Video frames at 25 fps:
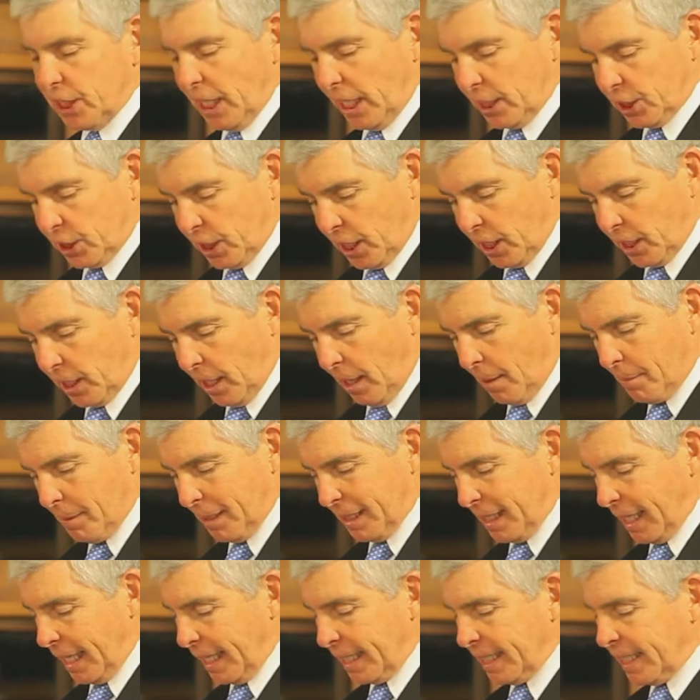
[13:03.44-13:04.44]
success can
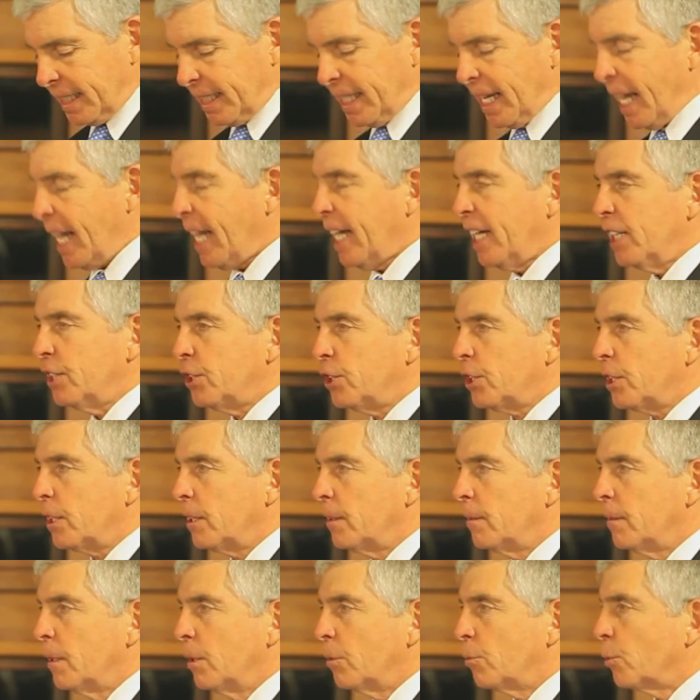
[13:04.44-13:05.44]
come at any
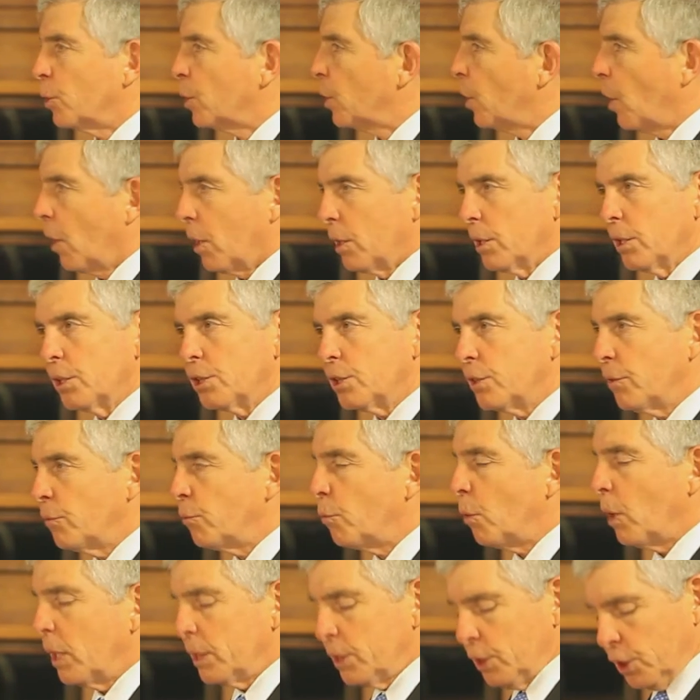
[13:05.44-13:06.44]
age,
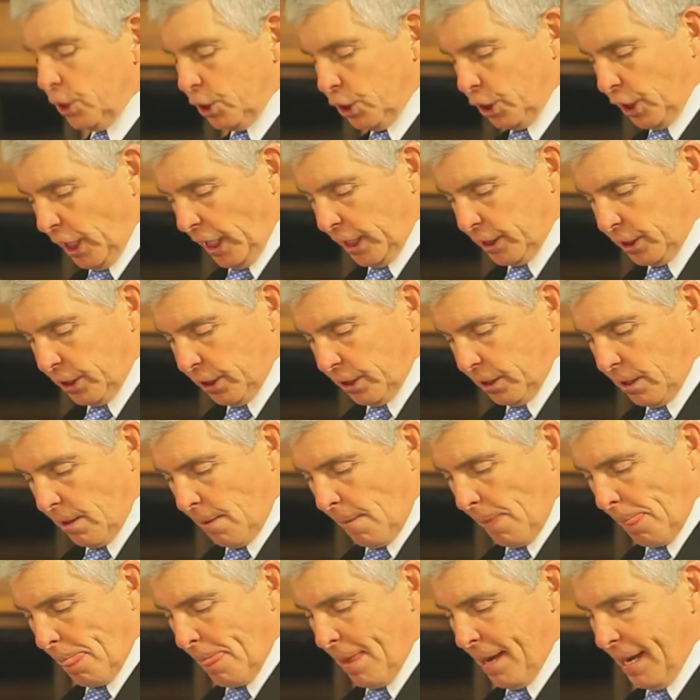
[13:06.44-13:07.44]
regardless of one's
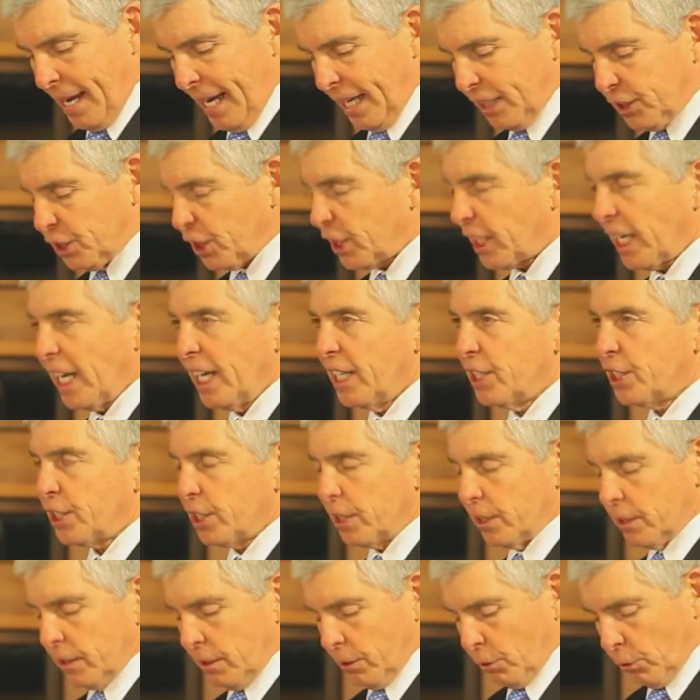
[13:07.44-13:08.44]
gender,
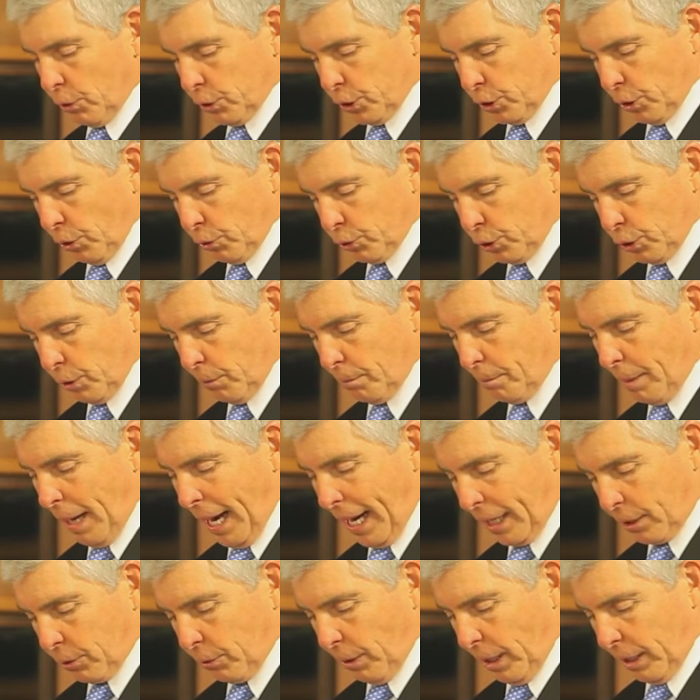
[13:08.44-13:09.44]
education, or social
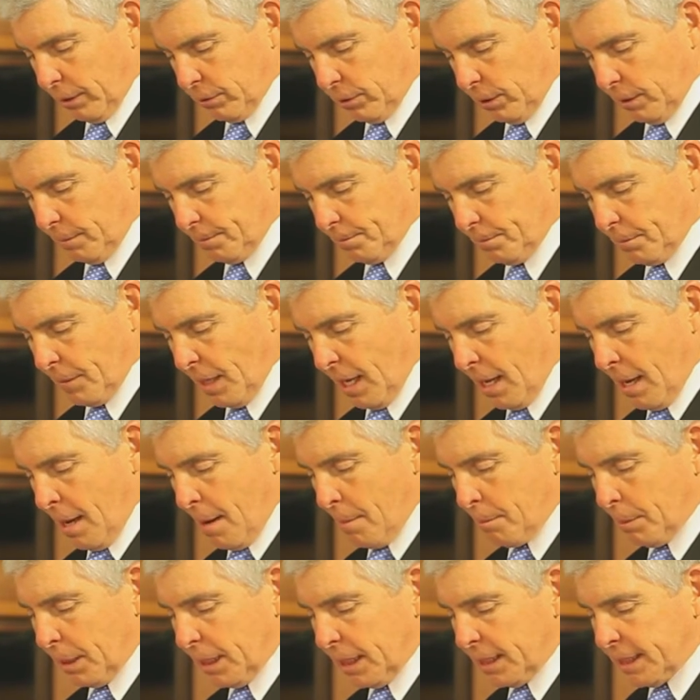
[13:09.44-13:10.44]
background.
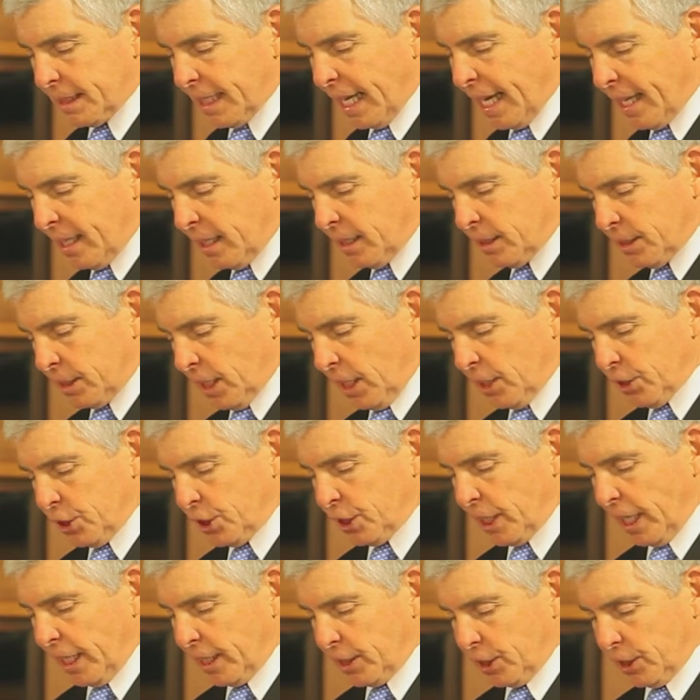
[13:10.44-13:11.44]
But it
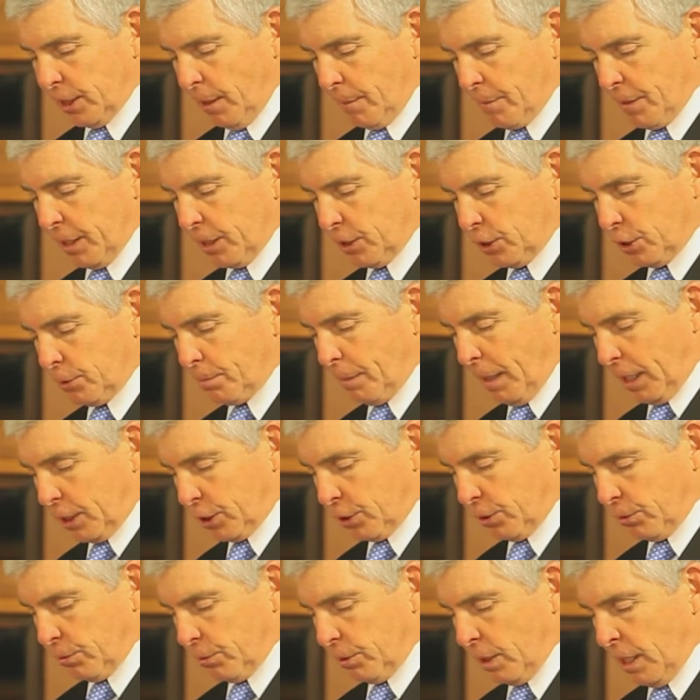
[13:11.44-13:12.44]
does take something
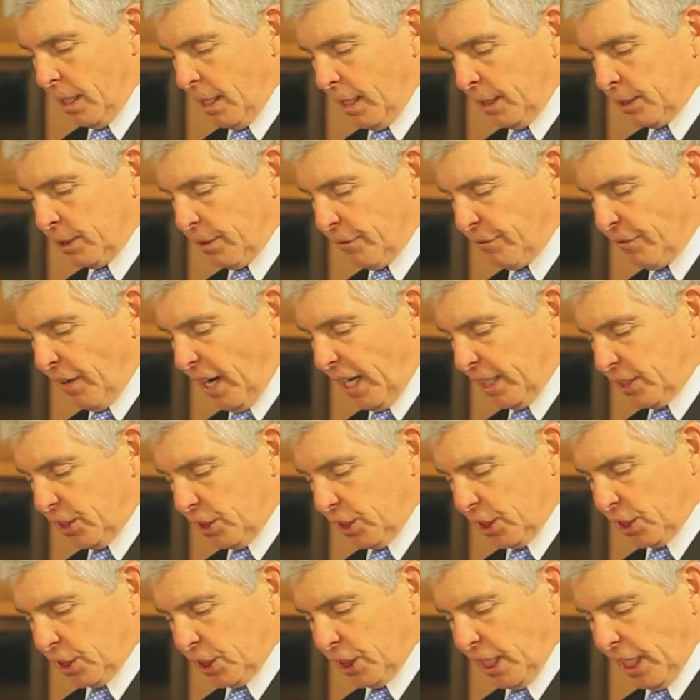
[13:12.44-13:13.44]
special to
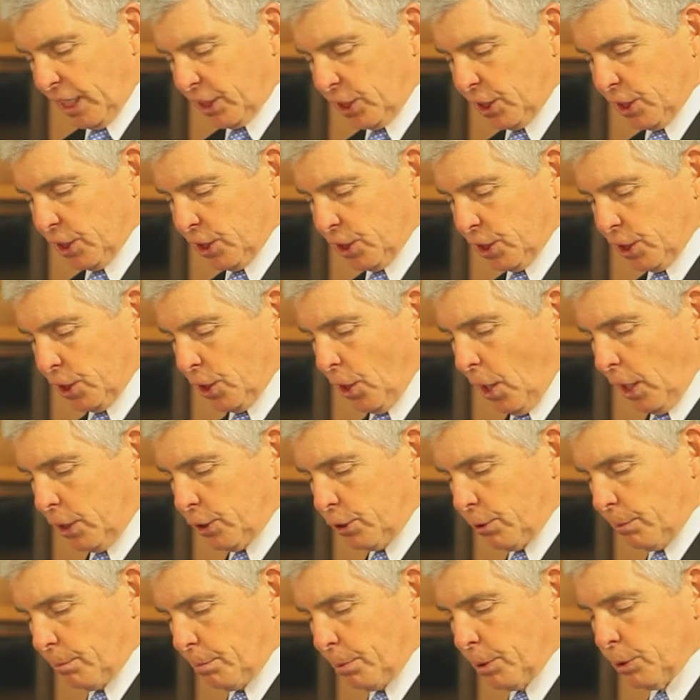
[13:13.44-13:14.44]
find success as an
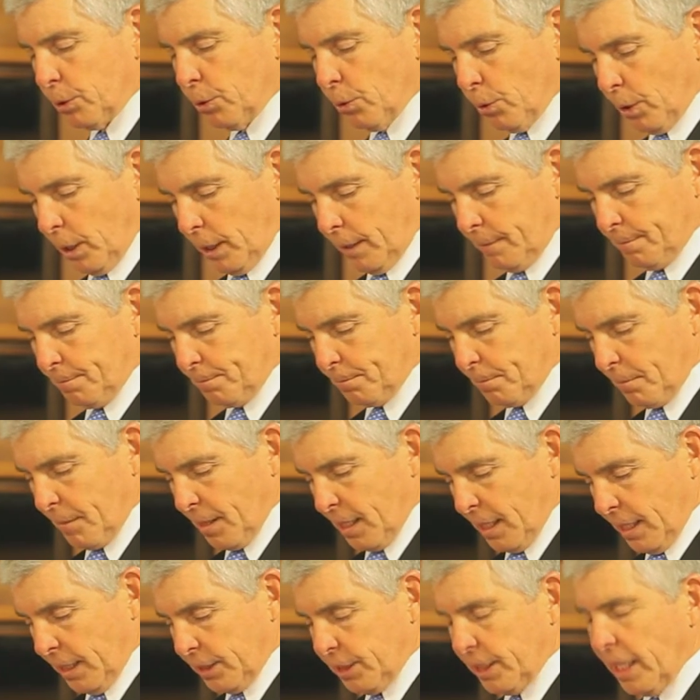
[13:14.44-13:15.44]
entrepreneur.
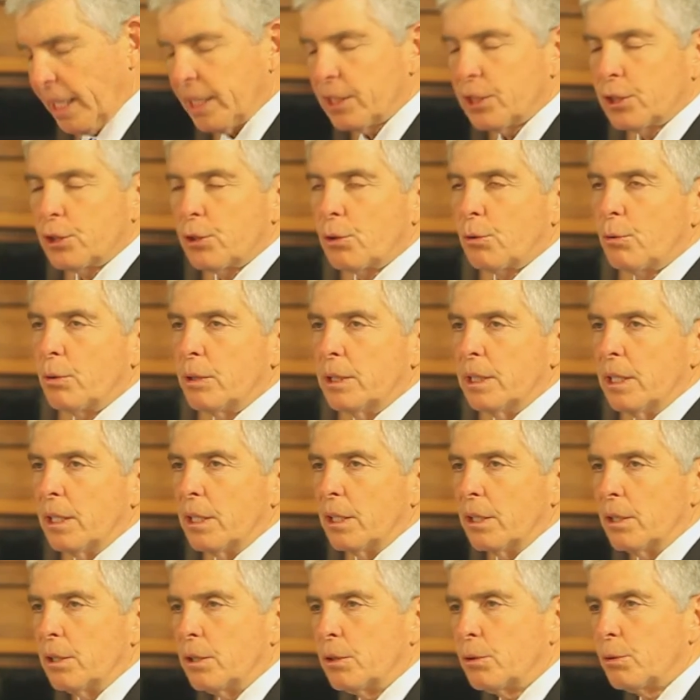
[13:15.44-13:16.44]
It takes
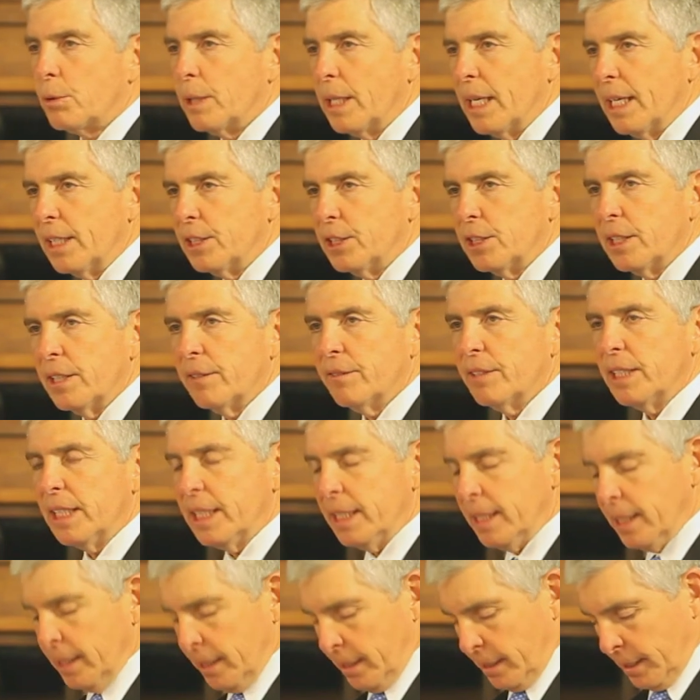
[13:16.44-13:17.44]

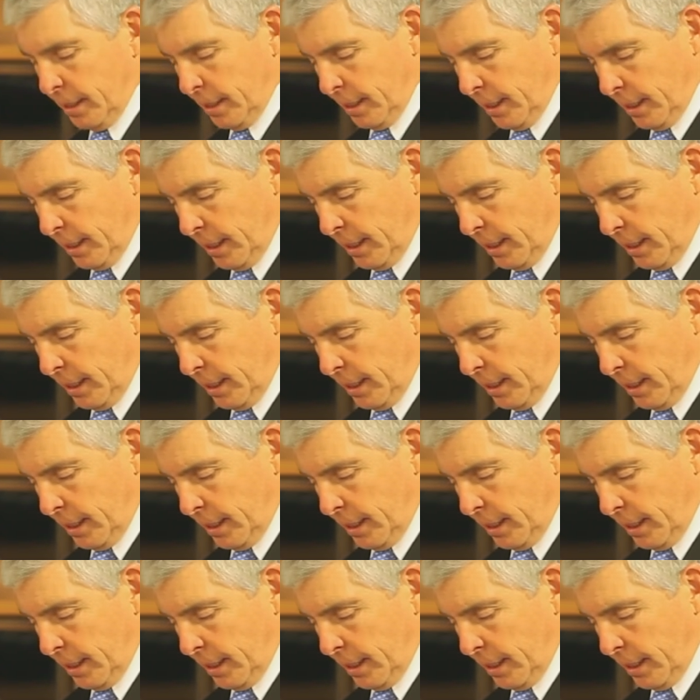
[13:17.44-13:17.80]
creativity,